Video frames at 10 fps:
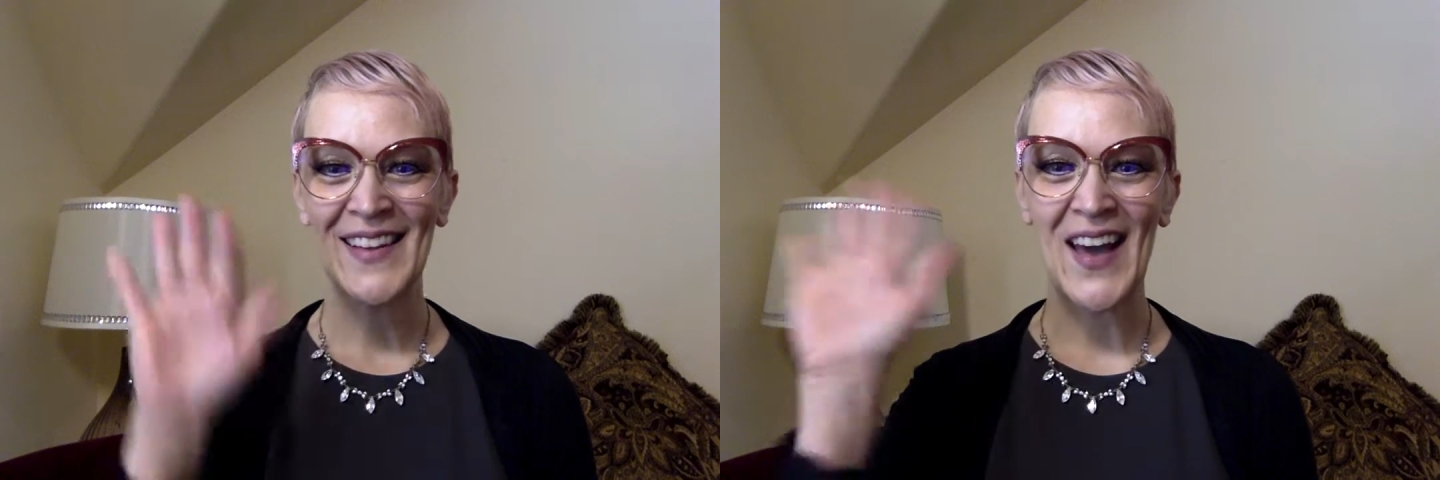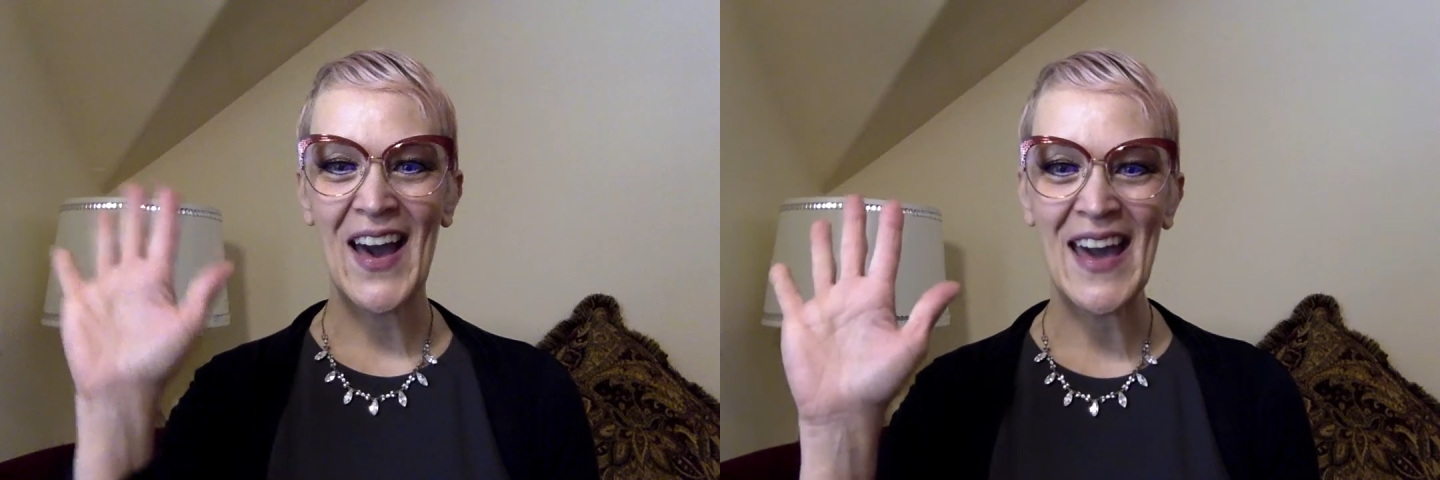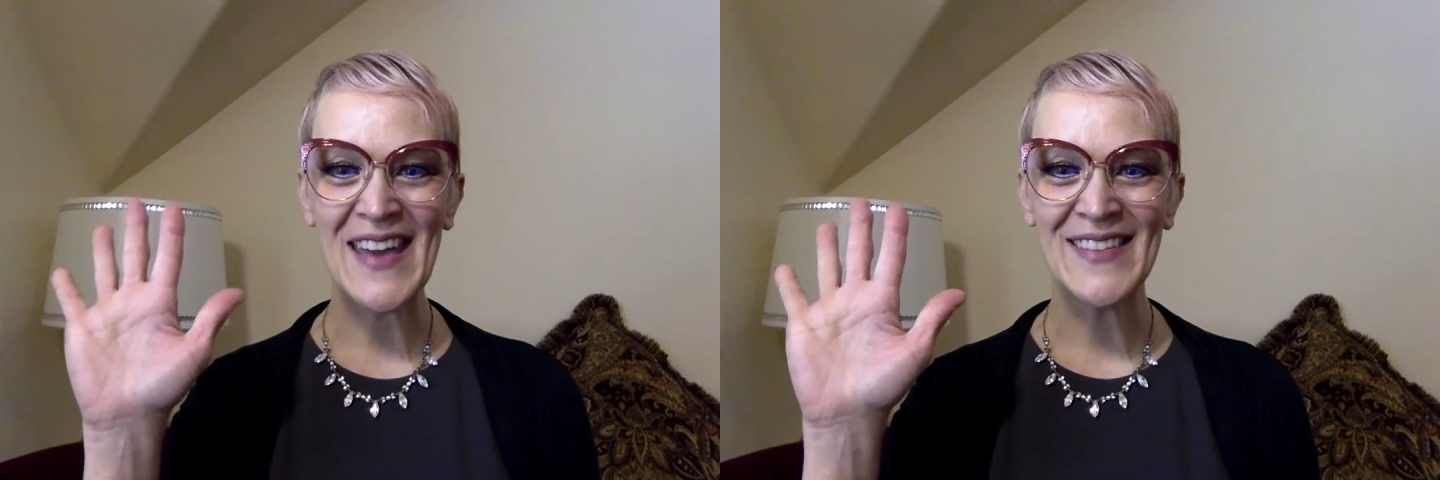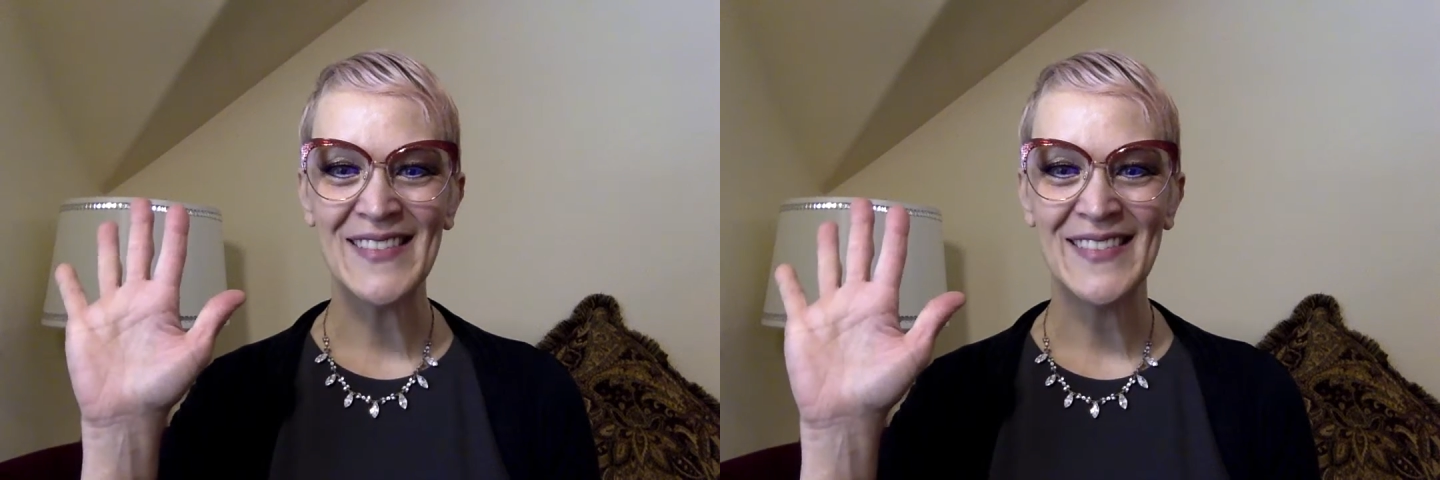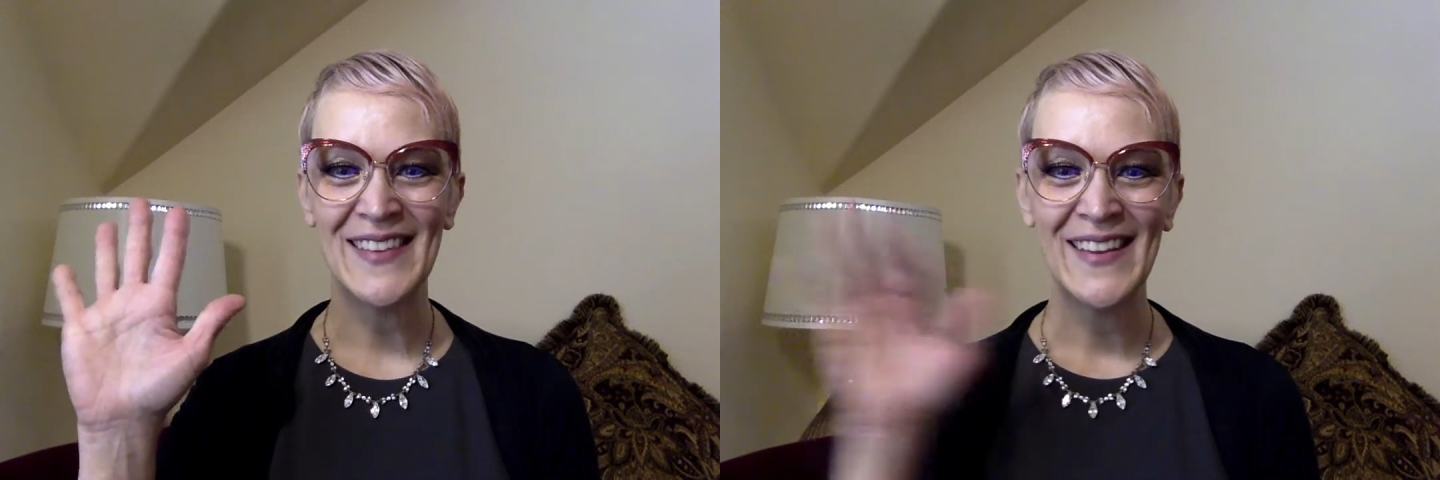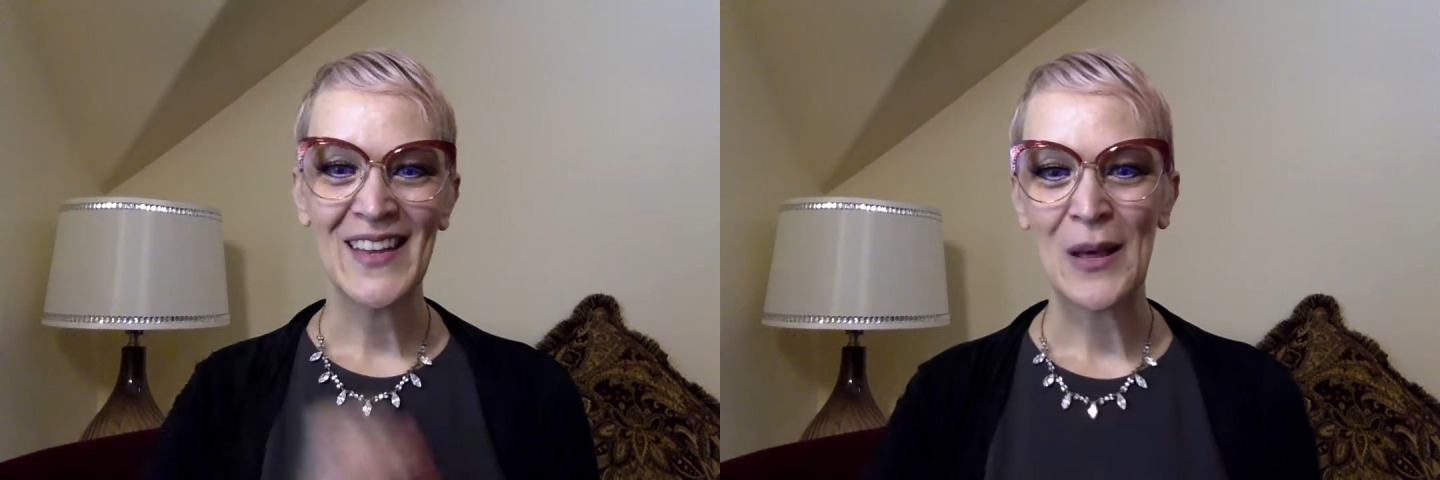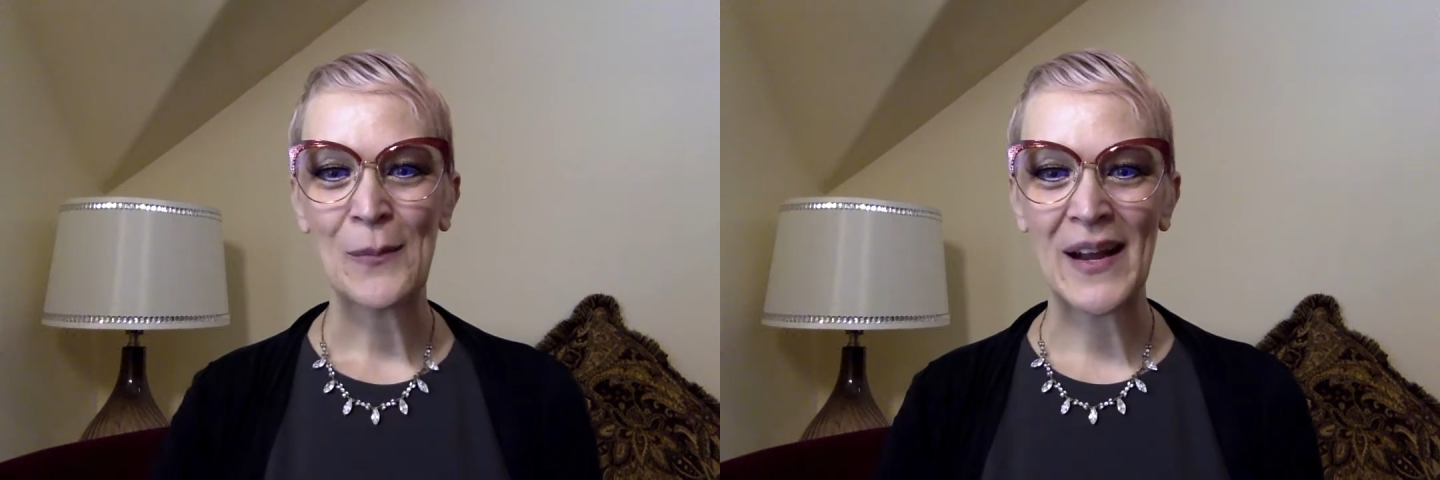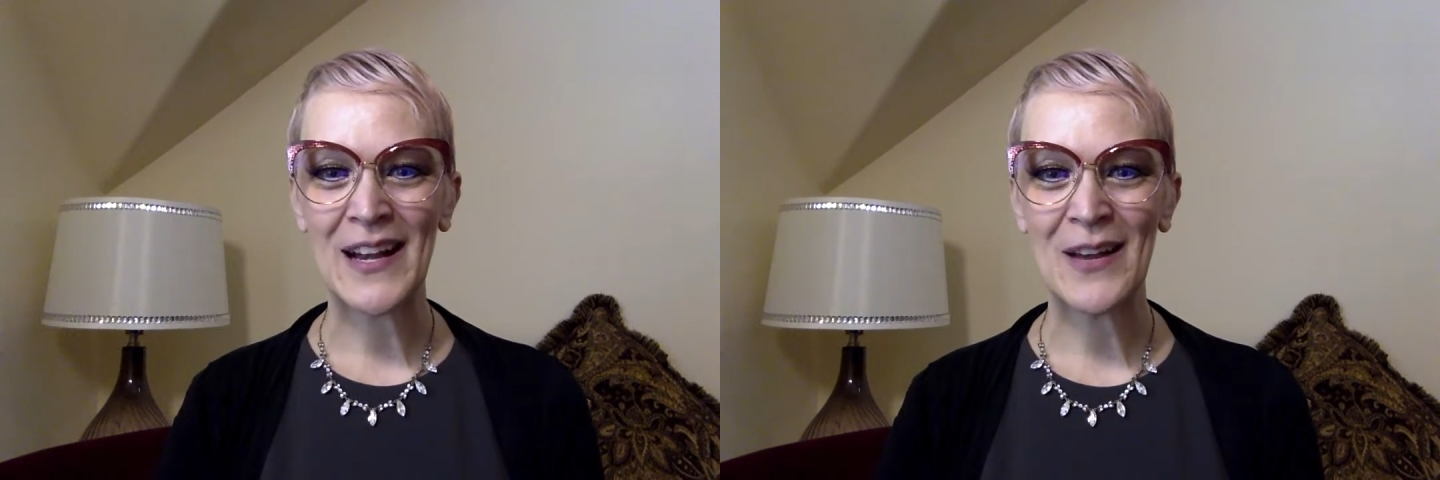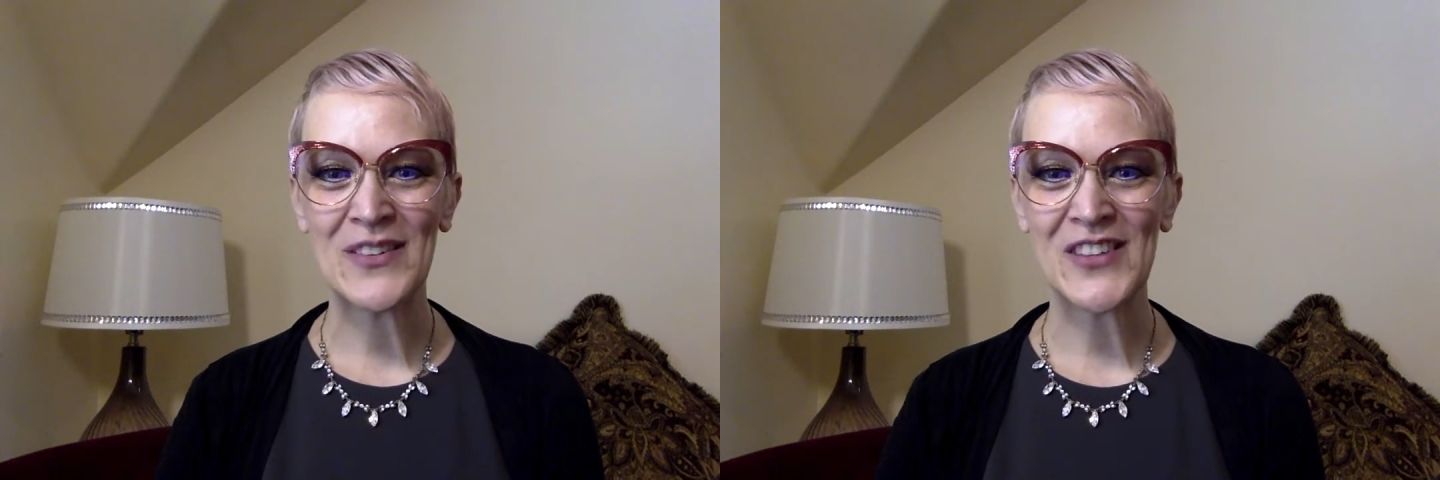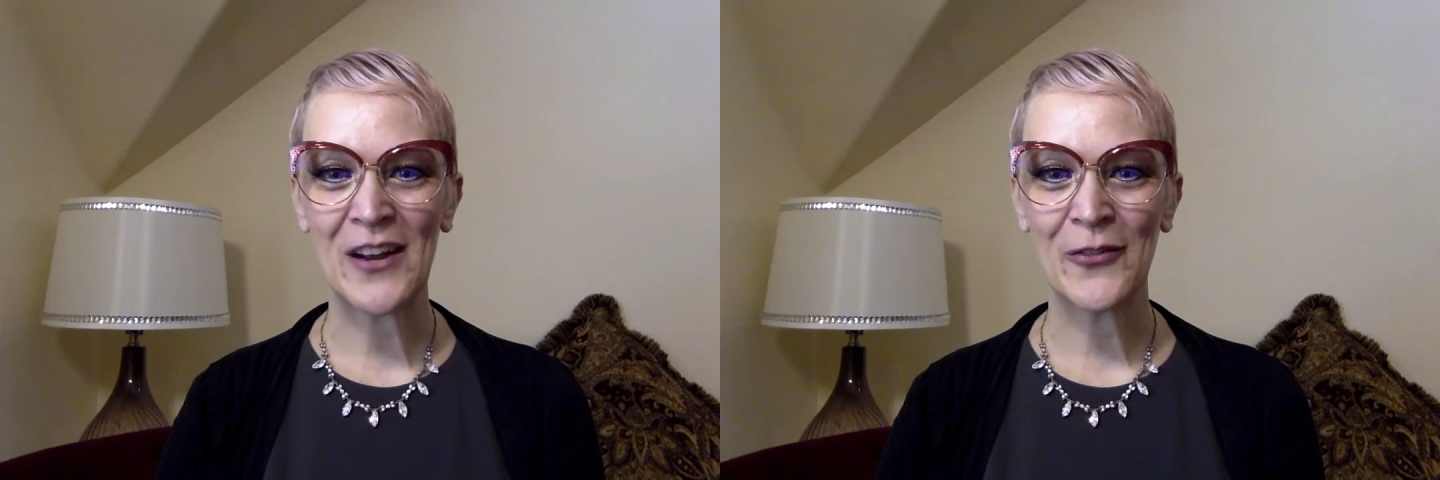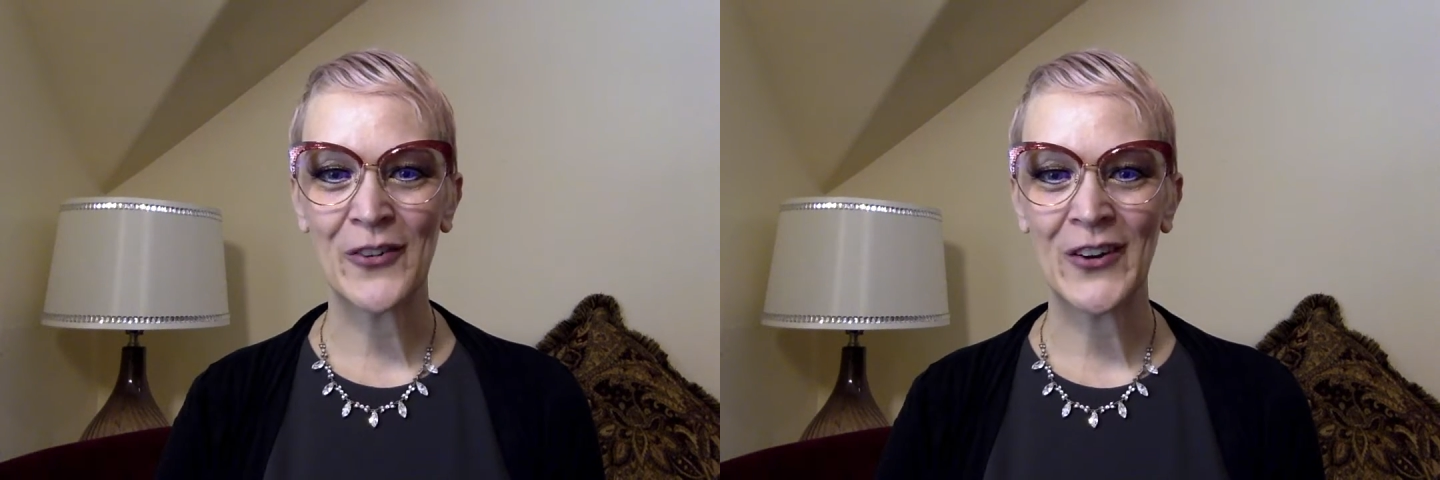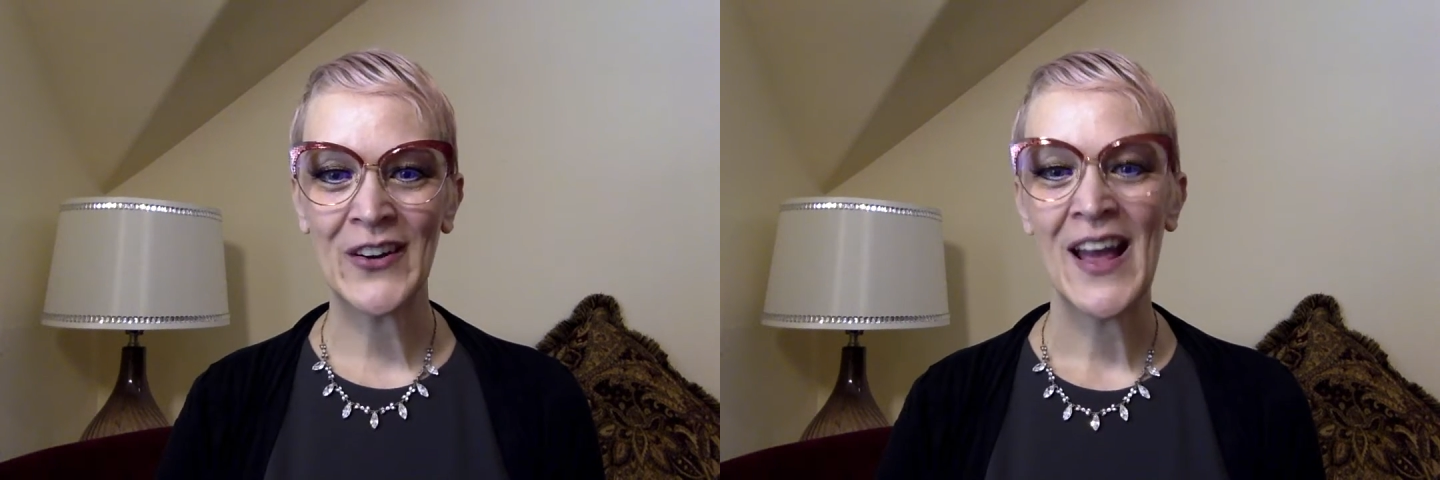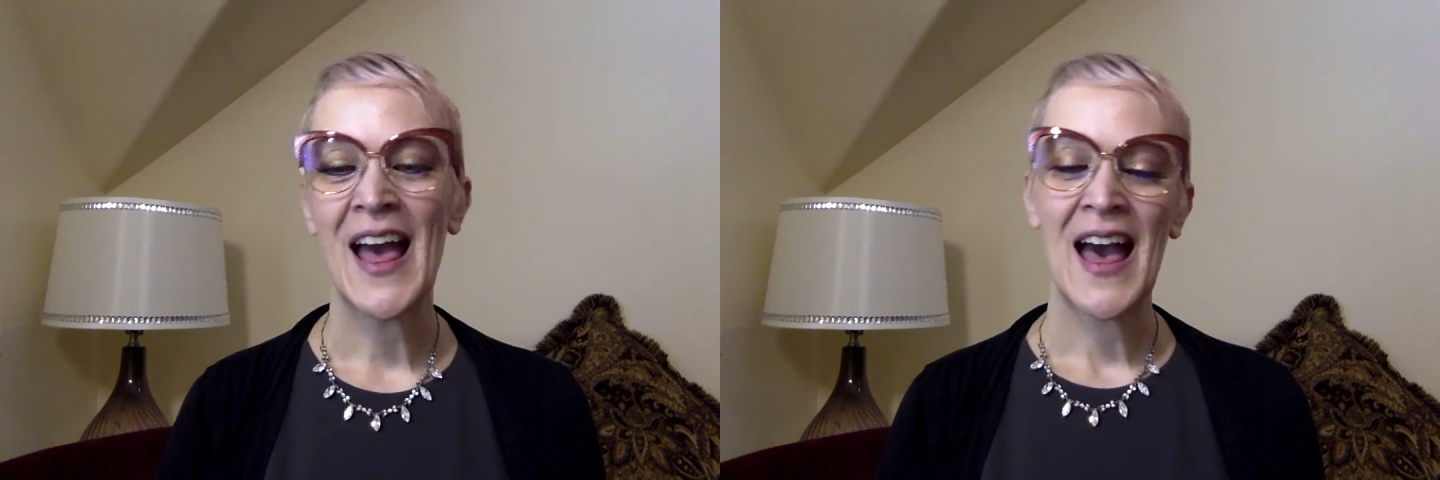Hi, my name is Jennifer.